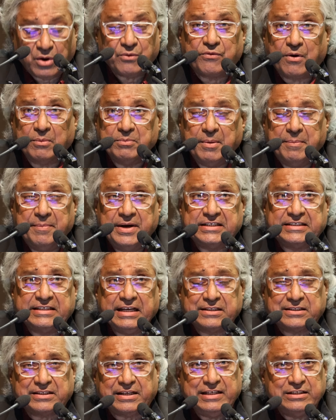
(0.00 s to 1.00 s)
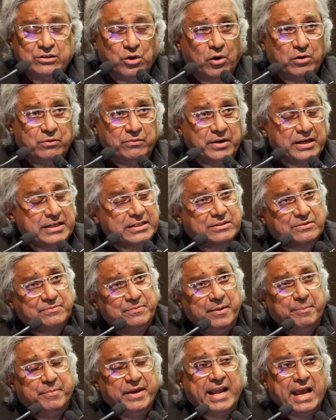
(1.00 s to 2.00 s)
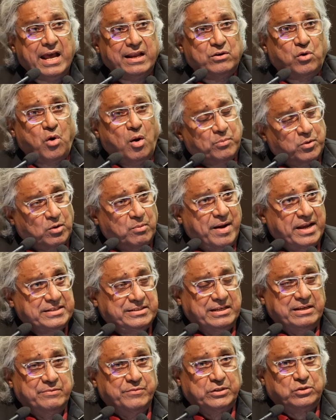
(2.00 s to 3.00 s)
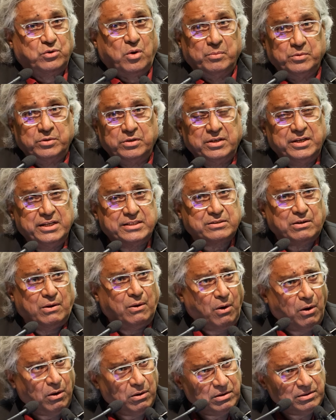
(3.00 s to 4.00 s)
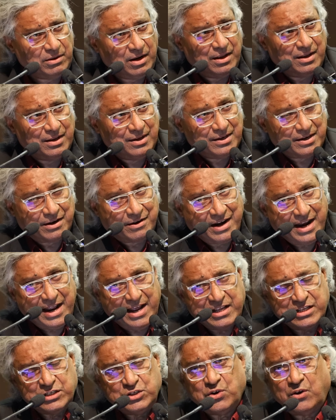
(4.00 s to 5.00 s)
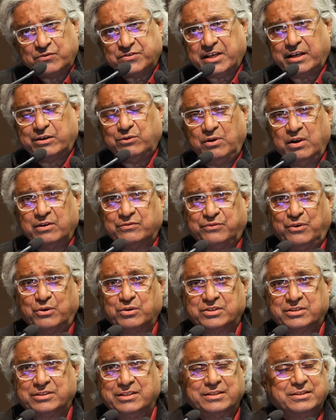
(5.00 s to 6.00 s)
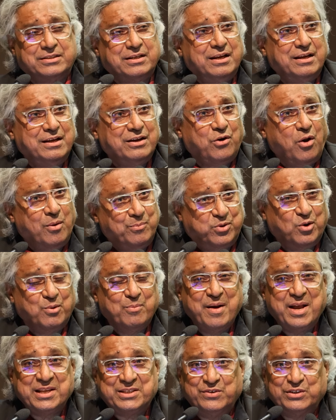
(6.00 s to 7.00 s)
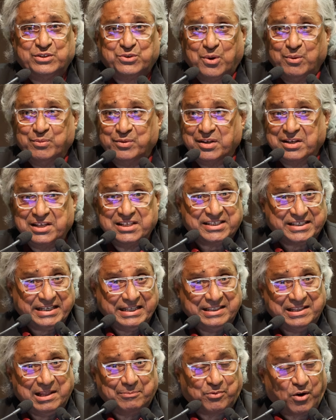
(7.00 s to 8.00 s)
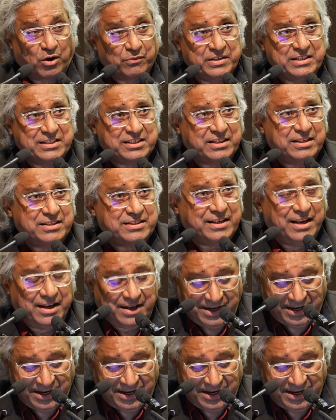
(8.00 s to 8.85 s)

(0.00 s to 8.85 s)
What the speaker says: from the mid-60s onwards, we began compromising with communalists. All range of secular forces compromised with communalists in the provinces.